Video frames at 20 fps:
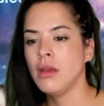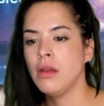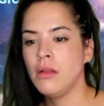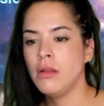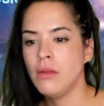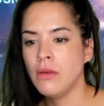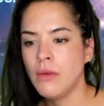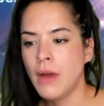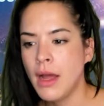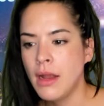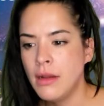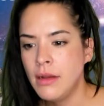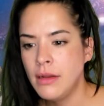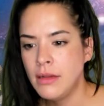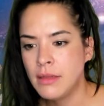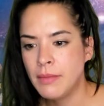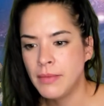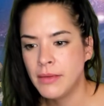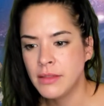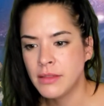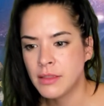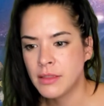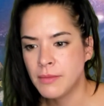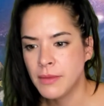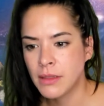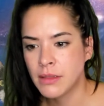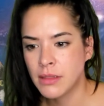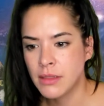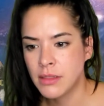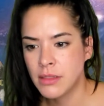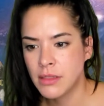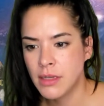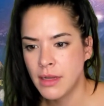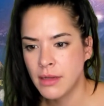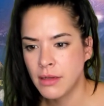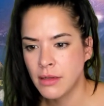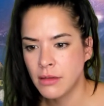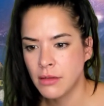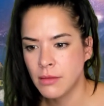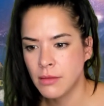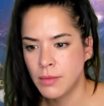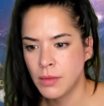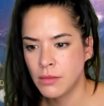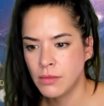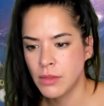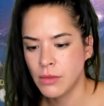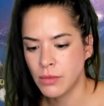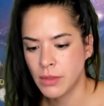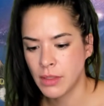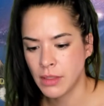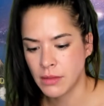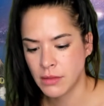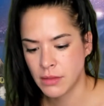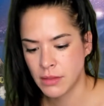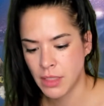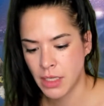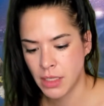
Hello, I need to please speak to Jacob Lucas.